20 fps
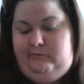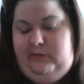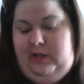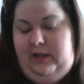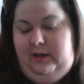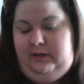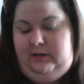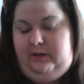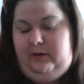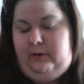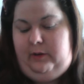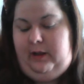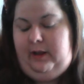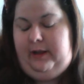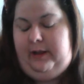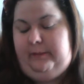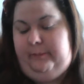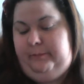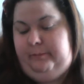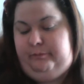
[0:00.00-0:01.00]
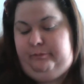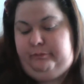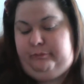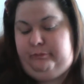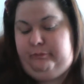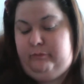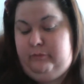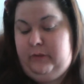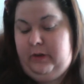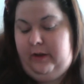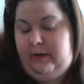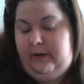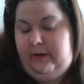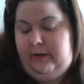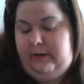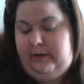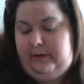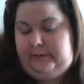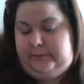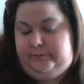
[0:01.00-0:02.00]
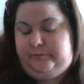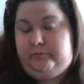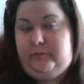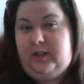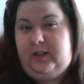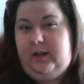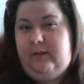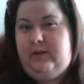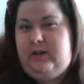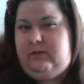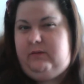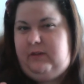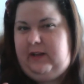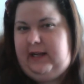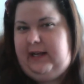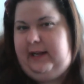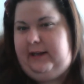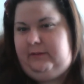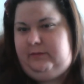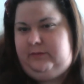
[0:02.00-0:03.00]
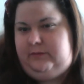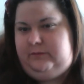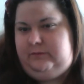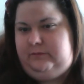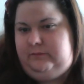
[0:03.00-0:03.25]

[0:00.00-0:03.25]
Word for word: It's okay. Give it a five.